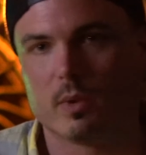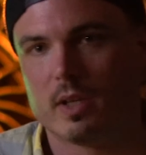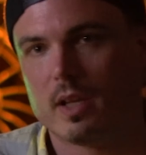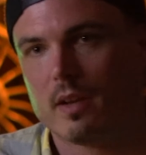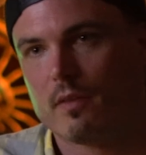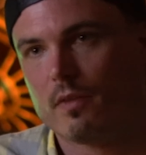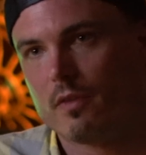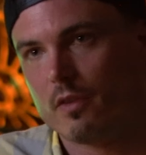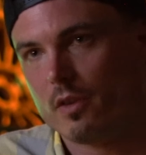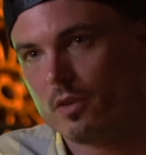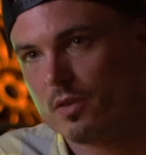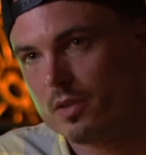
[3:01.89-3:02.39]
we
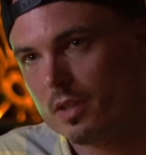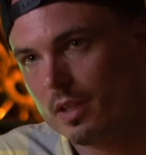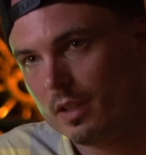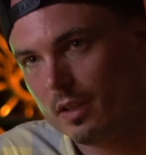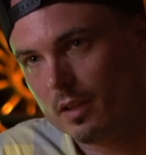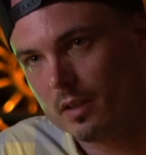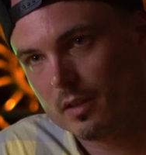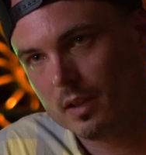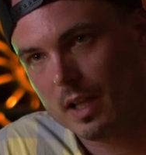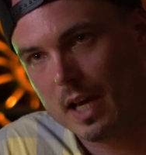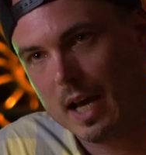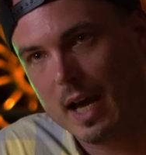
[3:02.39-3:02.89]
get first in
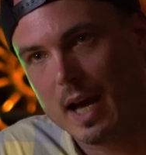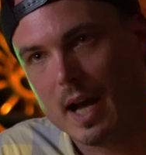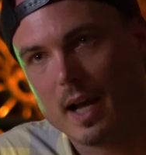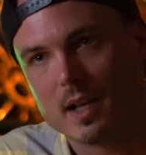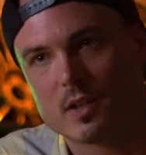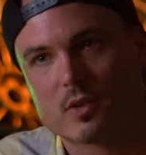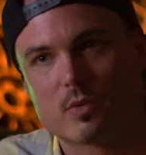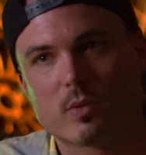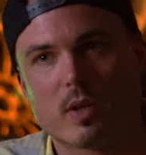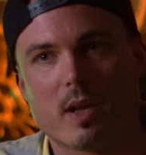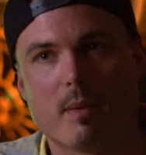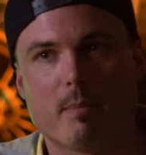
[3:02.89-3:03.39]

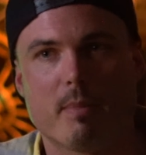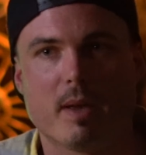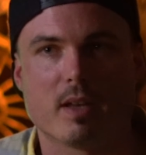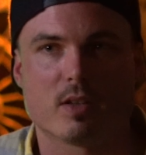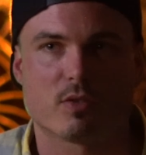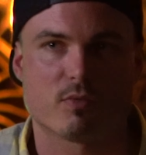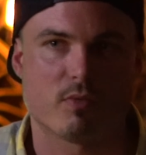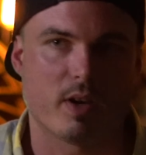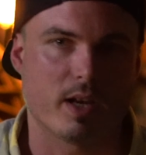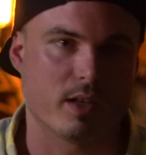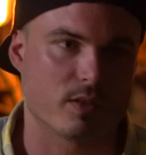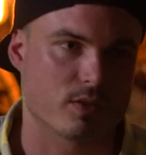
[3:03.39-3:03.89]
class, we get
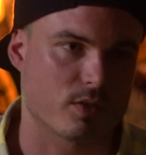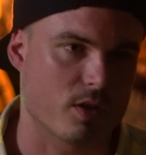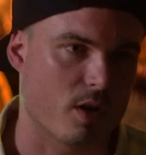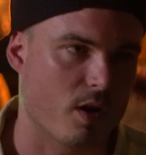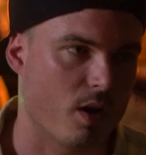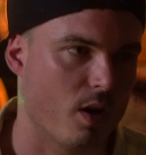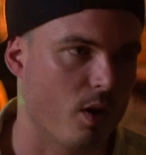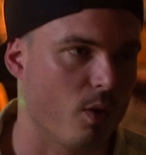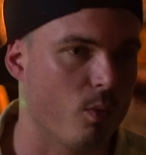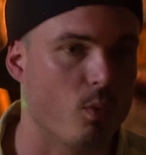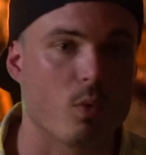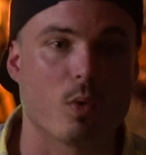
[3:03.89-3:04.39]
best race
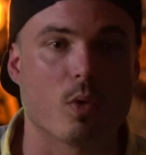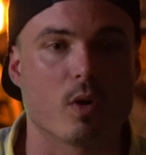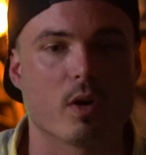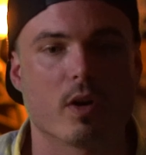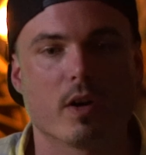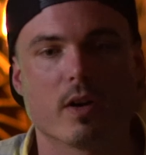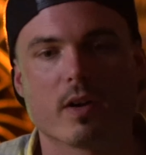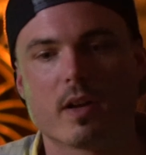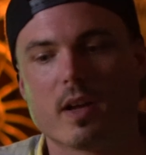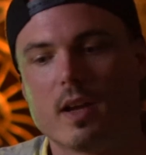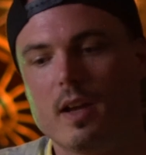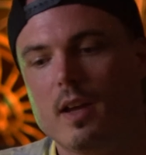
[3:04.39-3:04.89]
car
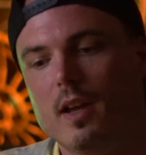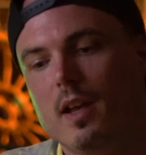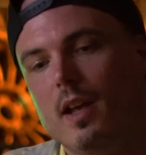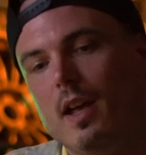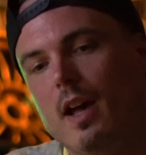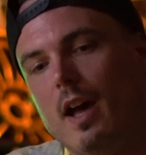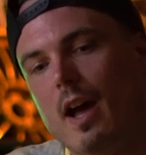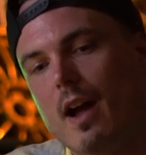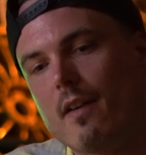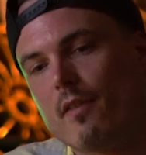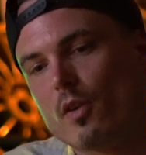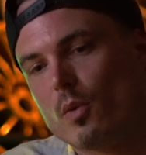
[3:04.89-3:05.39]
award,
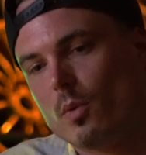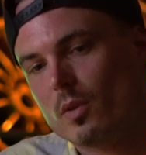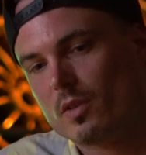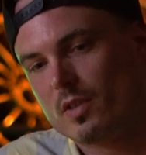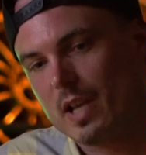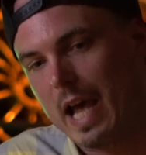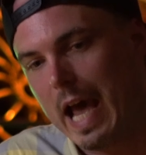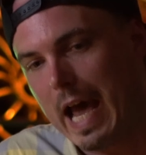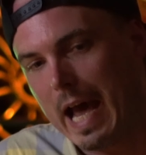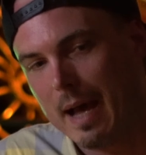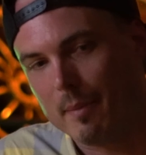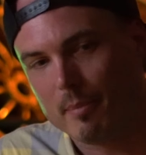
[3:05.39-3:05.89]

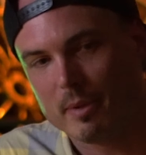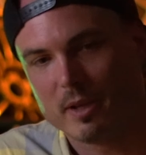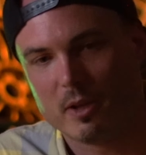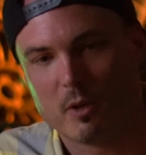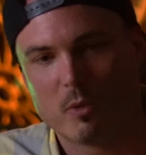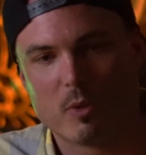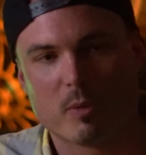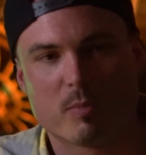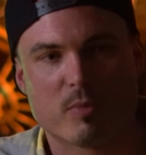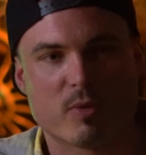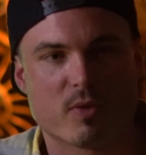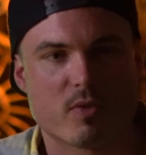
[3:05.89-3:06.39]
Everyone's happy.
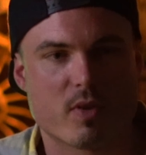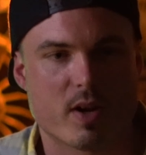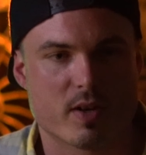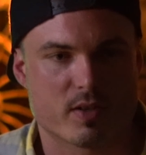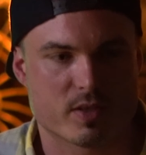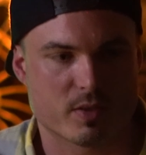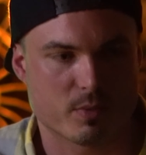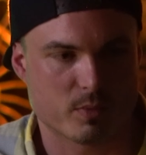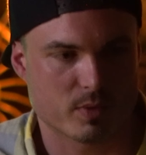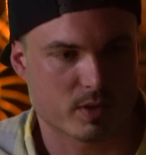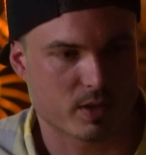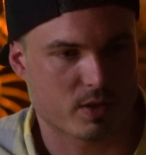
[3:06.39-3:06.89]
We're
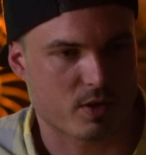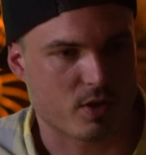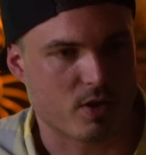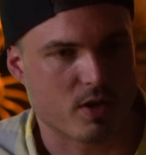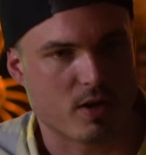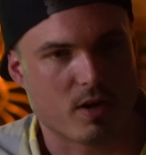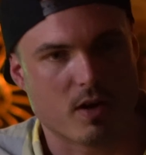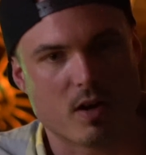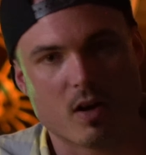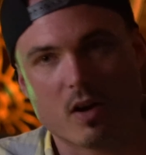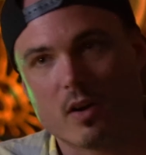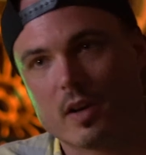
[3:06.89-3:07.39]
progressing with the
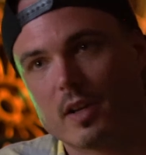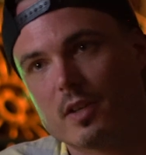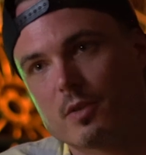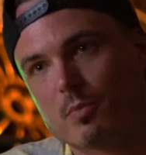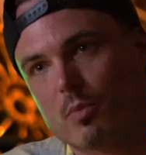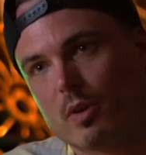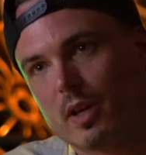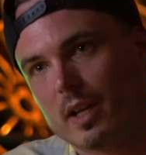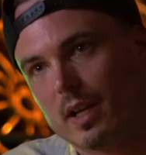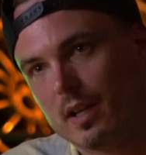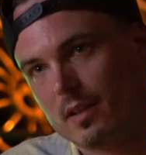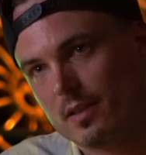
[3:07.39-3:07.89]
car. He's
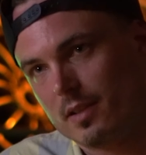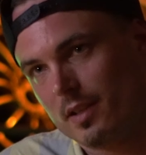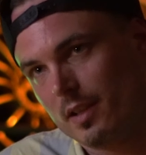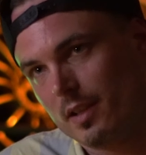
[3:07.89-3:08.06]
bringing it